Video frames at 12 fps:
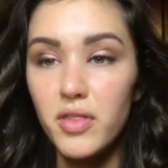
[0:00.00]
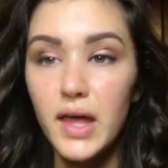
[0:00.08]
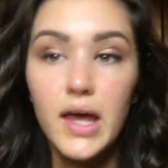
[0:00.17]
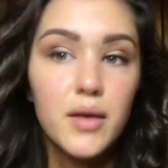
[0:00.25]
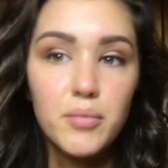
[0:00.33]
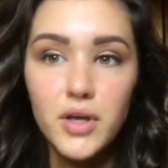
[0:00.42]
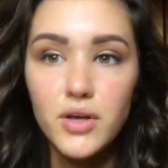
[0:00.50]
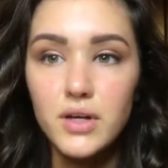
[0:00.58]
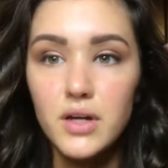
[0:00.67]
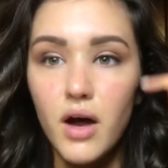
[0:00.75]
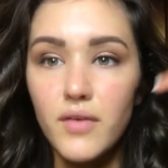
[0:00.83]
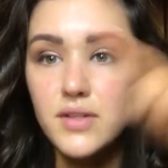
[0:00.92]
thin, but you
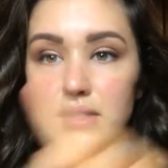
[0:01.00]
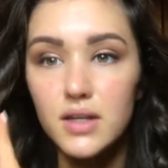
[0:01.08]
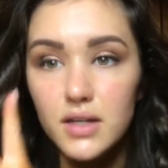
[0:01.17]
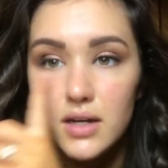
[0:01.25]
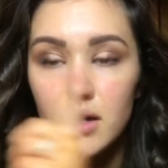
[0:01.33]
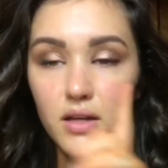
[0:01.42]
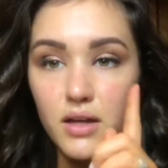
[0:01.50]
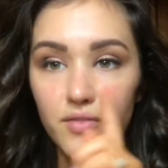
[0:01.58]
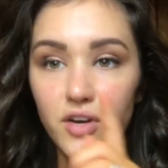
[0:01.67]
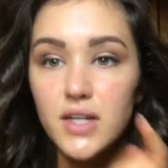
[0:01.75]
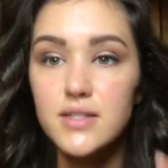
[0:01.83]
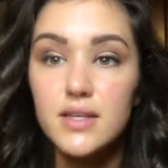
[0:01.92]
can obviously tell a
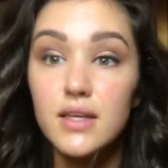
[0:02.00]
difference.